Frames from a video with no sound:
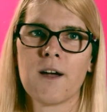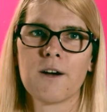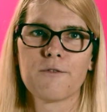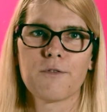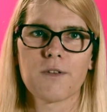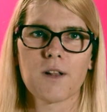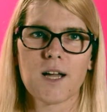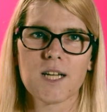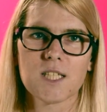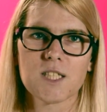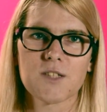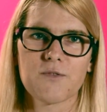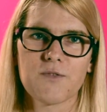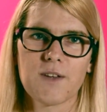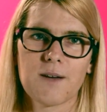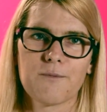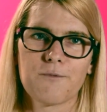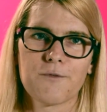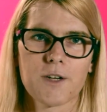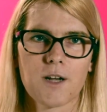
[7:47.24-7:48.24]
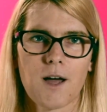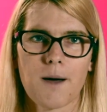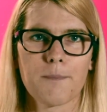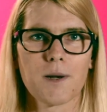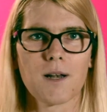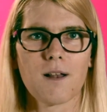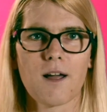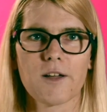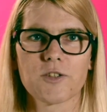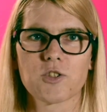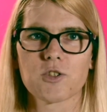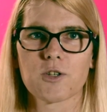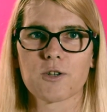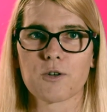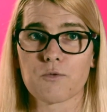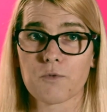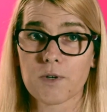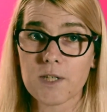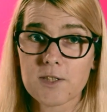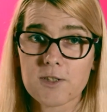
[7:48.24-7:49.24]
Philosophy and
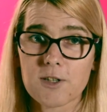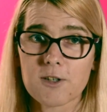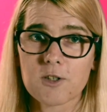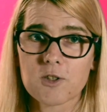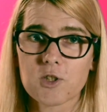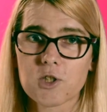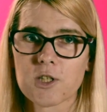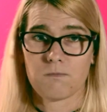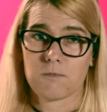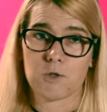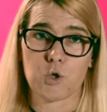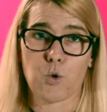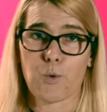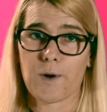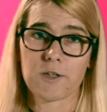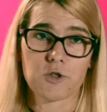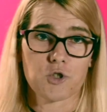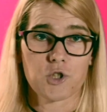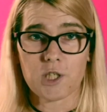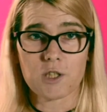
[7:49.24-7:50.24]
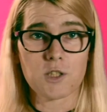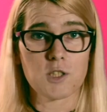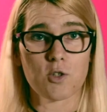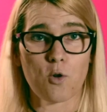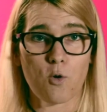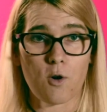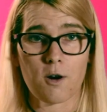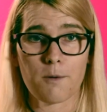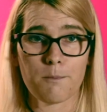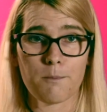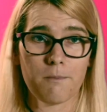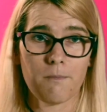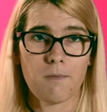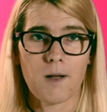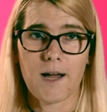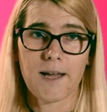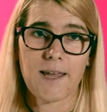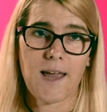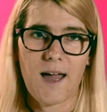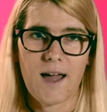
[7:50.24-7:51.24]
Phenomenological Research. Twitter shitstorm
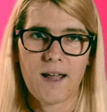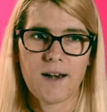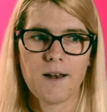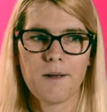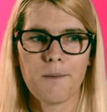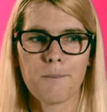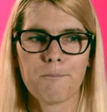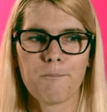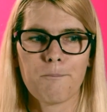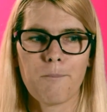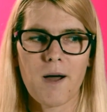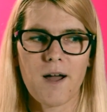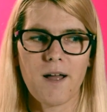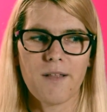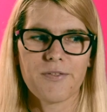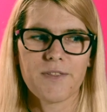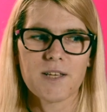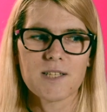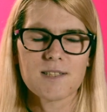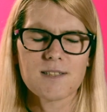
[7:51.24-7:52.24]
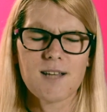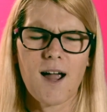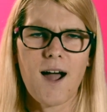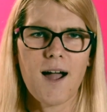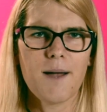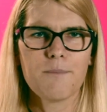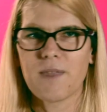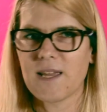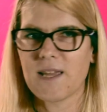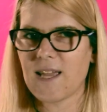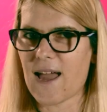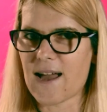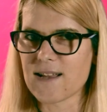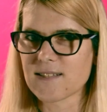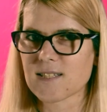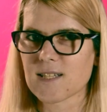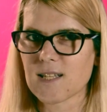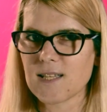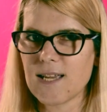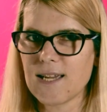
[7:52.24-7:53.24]
again, but this time they
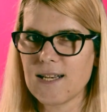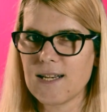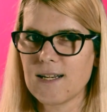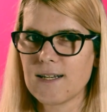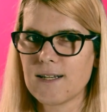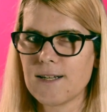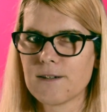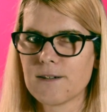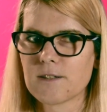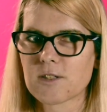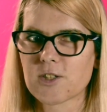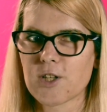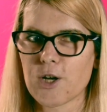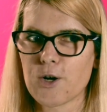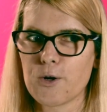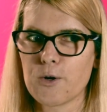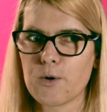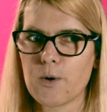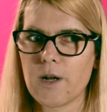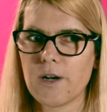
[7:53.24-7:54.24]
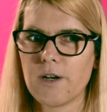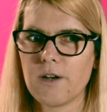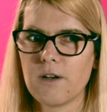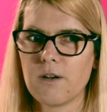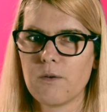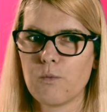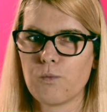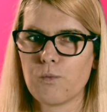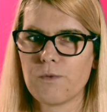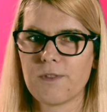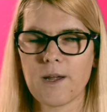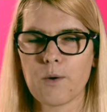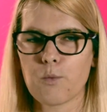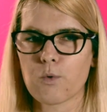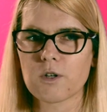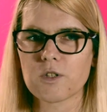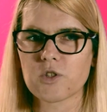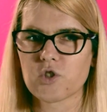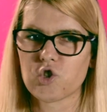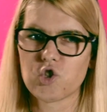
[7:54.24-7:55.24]
escalated. So they
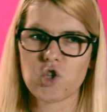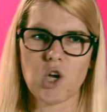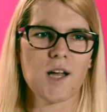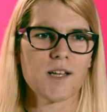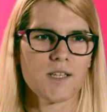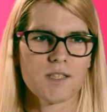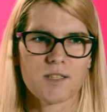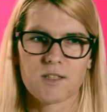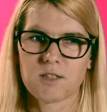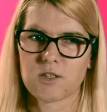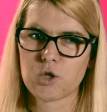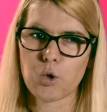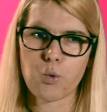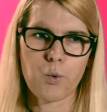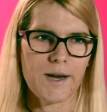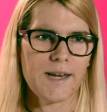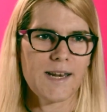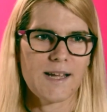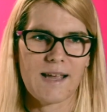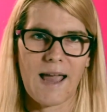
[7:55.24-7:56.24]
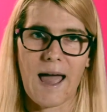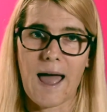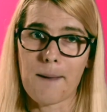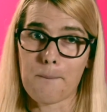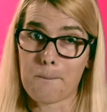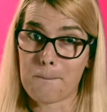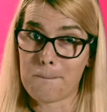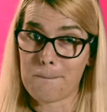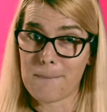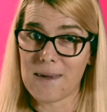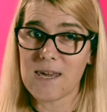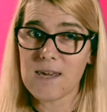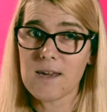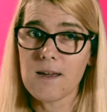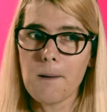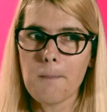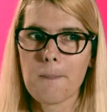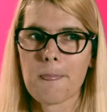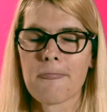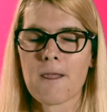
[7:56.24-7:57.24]
weren't just tweeting at
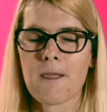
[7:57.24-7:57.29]
me.